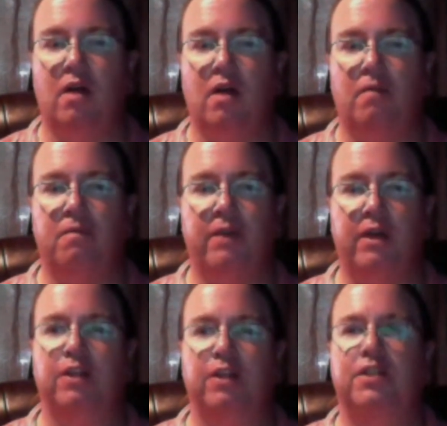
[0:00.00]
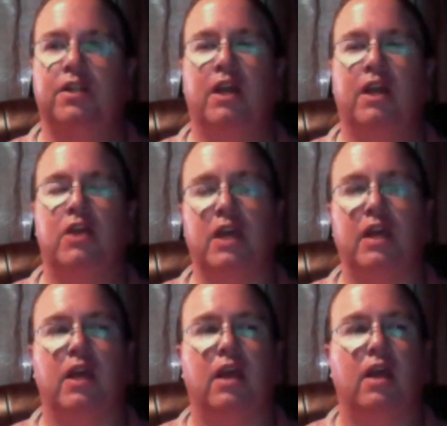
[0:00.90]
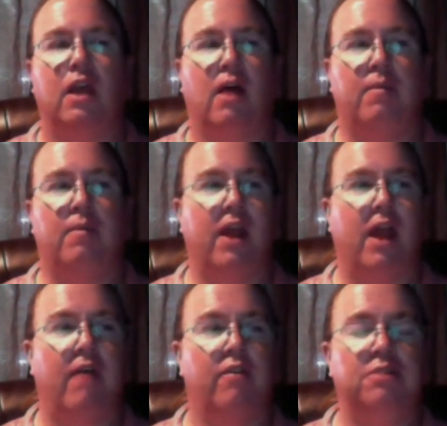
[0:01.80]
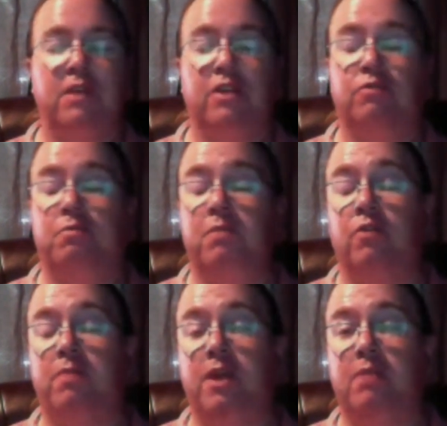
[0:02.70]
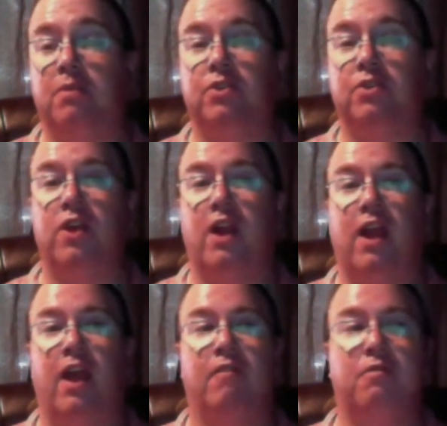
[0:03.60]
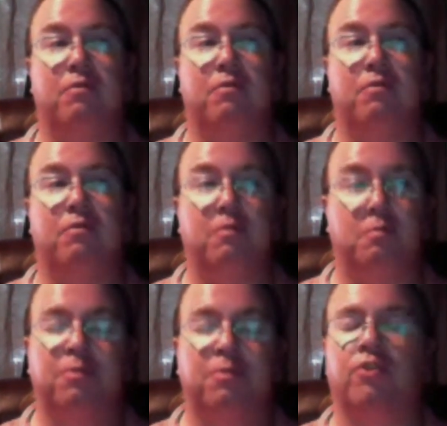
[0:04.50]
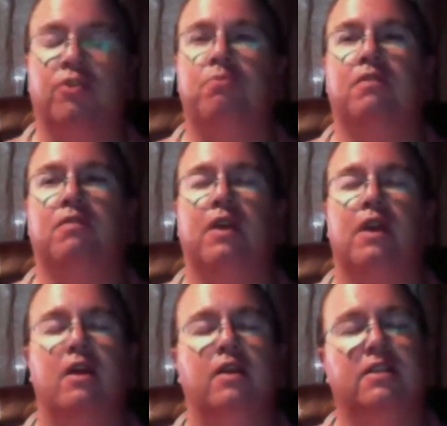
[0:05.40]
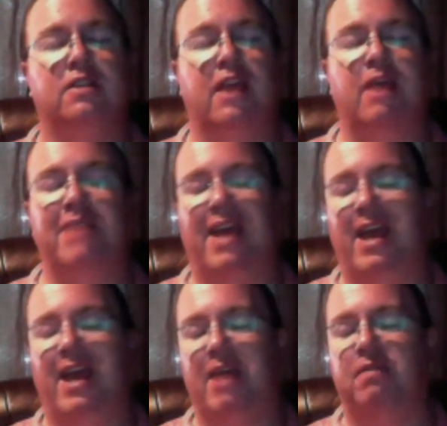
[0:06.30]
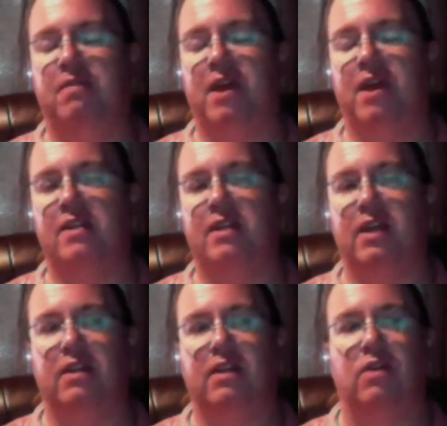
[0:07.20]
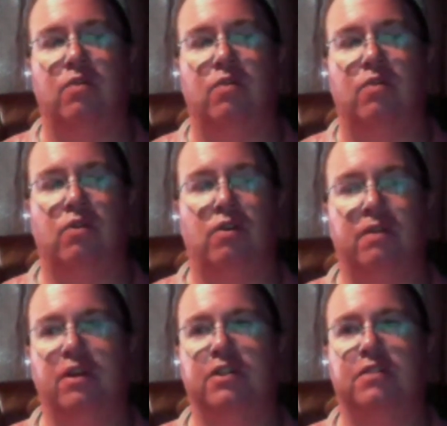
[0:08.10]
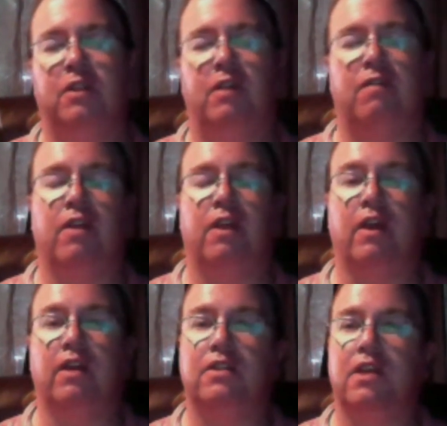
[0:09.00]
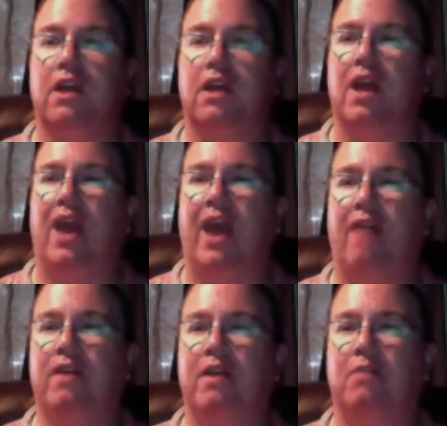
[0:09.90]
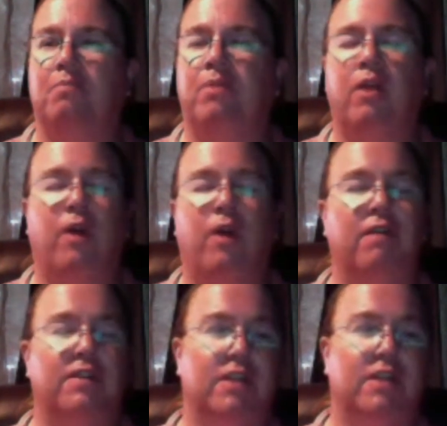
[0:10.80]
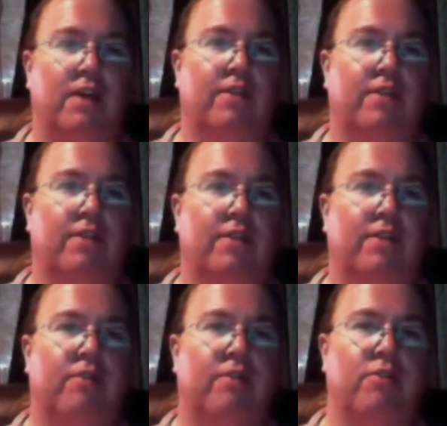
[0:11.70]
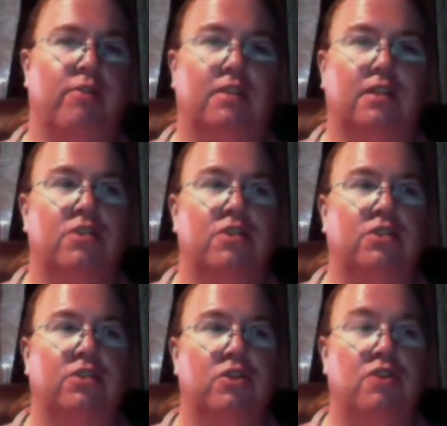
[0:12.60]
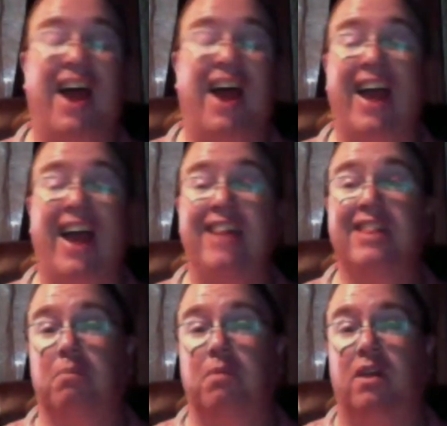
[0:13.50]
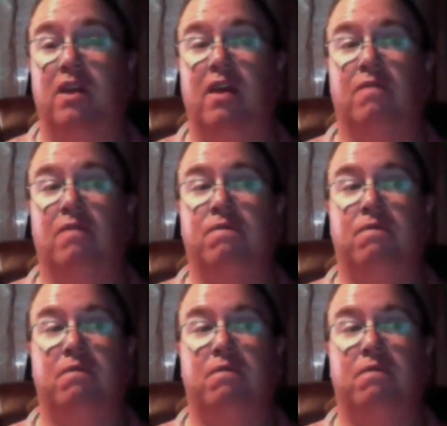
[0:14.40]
fields that you need. You can have those be repeatable, so you can have multiple groups of the same type of content or fields for different things. Putting relevancy on the group boxes, so you can hide them if